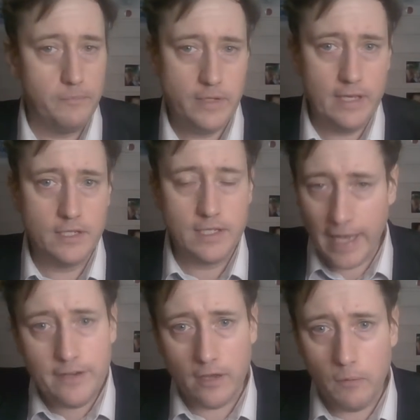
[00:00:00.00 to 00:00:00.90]
years
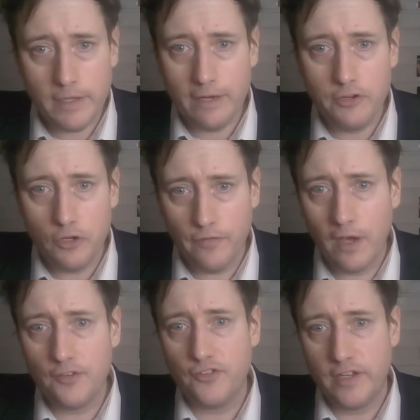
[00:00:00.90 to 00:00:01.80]
later, when they're at
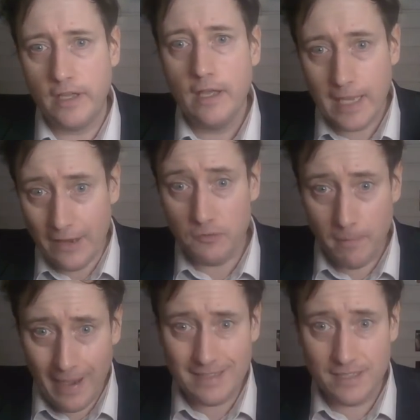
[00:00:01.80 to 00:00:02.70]
university, give them a
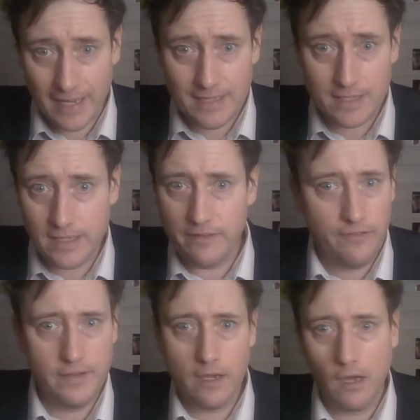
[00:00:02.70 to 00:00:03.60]
maths test and they
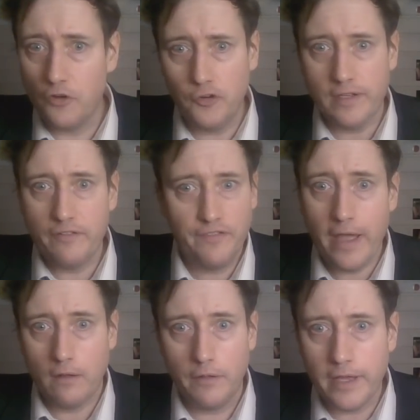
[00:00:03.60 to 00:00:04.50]
find they can't do it. They fail.